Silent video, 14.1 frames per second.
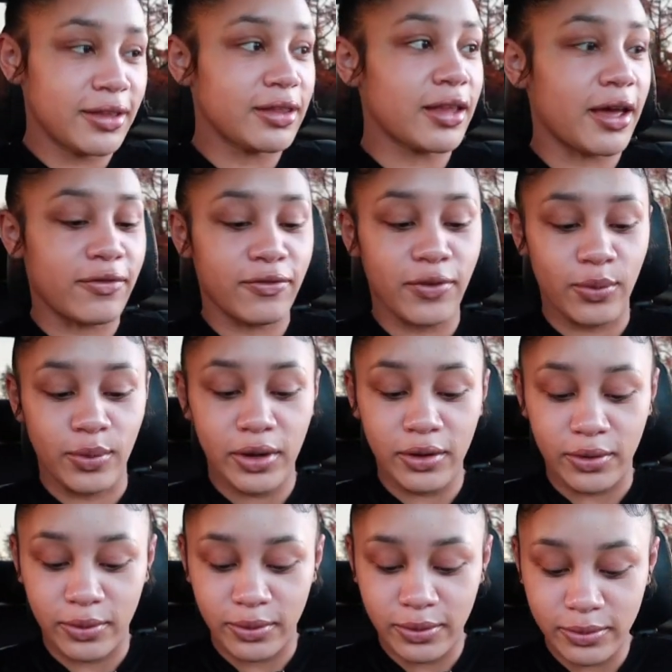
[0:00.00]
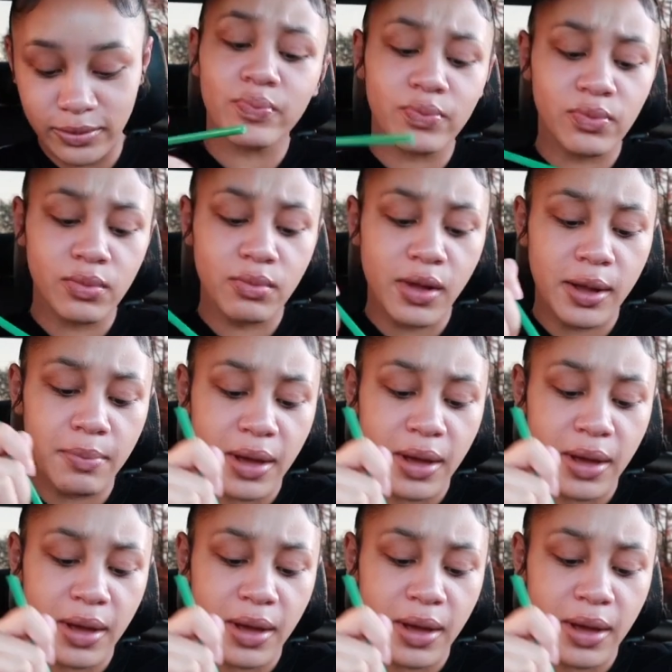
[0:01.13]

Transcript: like, for real. My